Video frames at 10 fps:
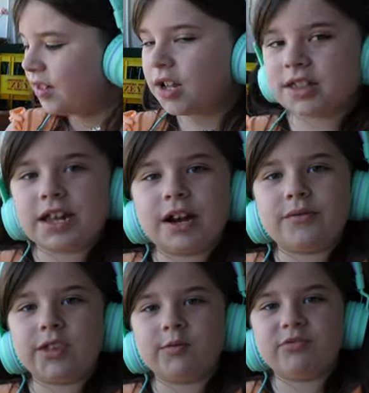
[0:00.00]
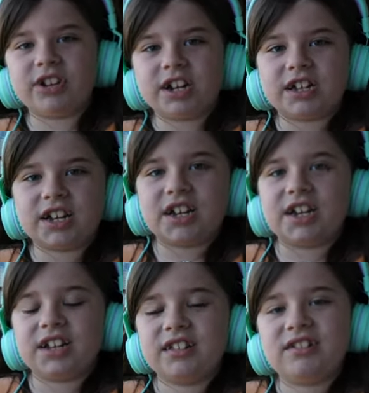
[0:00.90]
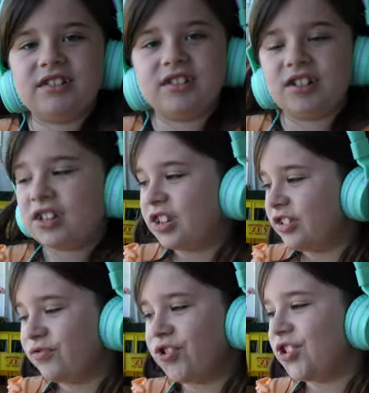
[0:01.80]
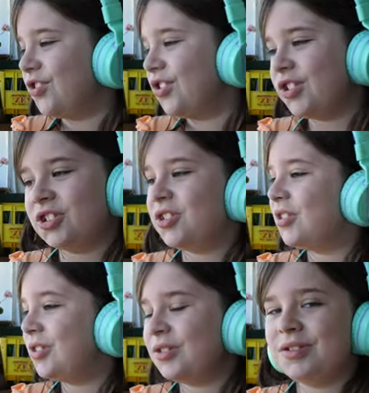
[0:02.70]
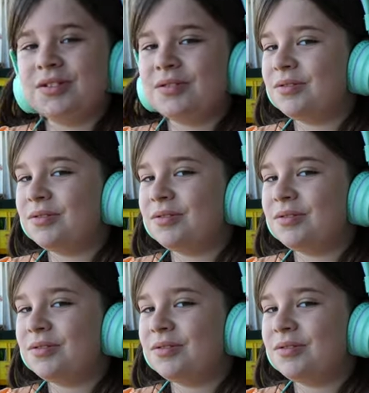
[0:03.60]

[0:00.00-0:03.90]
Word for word: Not that one, the black cat. Not this one. Where's the other one?